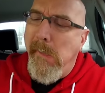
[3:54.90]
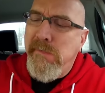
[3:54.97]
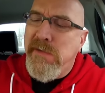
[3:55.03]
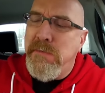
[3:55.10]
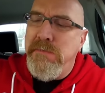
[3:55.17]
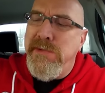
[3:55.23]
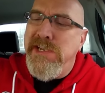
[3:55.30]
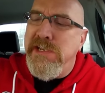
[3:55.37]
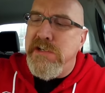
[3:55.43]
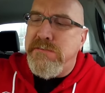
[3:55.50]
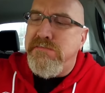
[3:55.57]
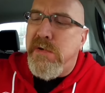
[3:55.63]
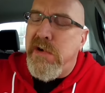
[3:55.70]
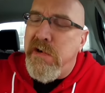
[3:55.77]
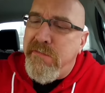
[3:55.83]
The meat is
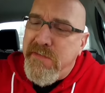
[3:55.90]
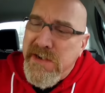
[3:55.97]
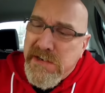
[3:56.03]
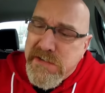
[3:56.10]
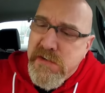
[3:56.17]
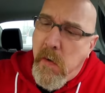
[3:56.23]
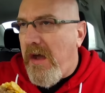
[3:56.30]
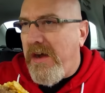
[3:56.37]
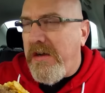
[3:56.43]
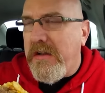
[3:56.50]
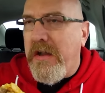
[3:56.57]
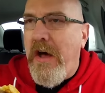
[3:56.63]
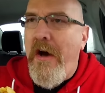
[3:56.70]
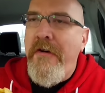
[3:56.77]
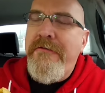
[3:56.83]
perfect. I
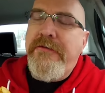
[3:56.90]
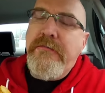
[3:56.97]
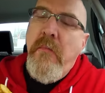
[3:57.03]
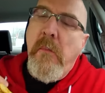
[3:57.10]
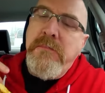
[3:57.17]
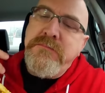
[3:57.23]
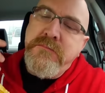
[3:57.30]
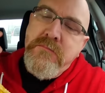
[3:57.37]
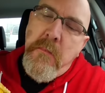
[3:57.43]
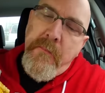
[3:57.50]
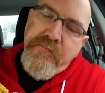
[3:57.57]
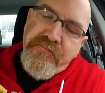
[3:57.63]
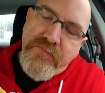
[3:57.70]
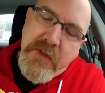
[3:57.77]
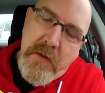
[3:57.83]
love
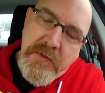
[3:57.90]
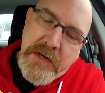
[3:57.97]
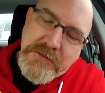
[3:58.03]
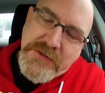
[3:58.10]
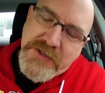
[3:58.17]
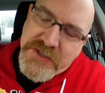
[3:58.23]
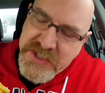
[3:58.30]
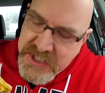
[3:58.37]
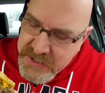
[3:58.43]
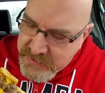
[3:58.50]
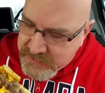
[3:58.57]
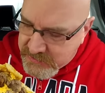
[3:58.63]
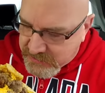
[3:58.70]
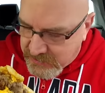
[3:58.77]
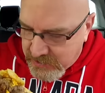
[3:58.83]
their
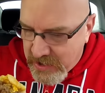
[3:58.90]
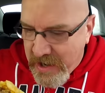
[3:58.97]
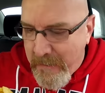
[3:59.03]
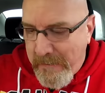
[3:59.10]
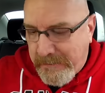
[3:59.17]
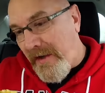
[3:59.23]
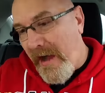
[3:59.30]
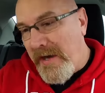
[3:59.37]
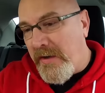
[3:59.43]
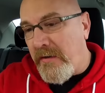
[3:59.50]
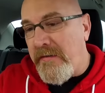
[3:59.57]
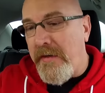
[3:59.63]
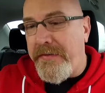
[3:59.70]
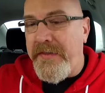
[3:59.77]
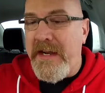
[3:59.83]
cheese is good. I
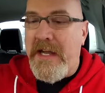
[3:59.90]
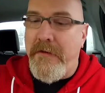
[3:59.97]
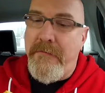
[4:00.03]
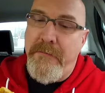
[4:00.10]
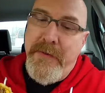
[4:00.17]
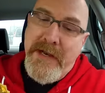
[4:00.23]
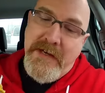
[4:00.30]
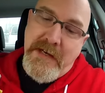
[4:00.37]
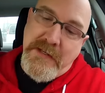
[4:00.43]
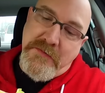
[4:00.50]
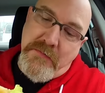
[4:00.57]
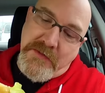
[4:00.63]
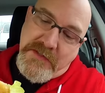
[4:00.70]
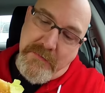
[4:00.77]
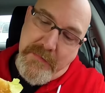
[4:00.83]
don't even think I've bitten
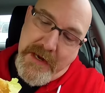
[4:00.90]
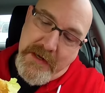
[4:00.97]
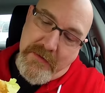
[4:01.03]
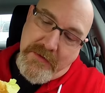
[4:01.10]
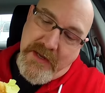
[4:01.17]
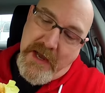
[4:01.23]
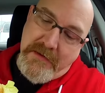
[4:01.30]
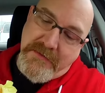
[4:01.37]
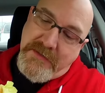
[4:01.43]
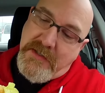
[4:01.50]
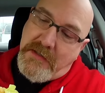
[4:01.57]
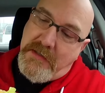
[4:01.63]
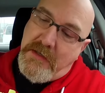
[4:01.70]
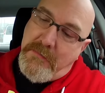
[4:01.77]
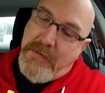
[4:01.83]
into a tomato yet, just
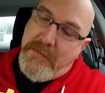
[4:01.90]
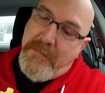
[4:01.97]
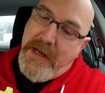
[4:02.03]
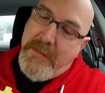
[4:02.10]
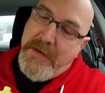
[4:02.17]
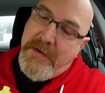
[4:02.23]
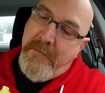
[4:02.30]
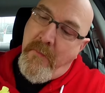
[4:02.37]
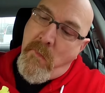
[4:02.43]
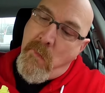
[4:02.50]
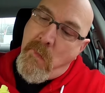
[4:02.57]
a little bit maybe.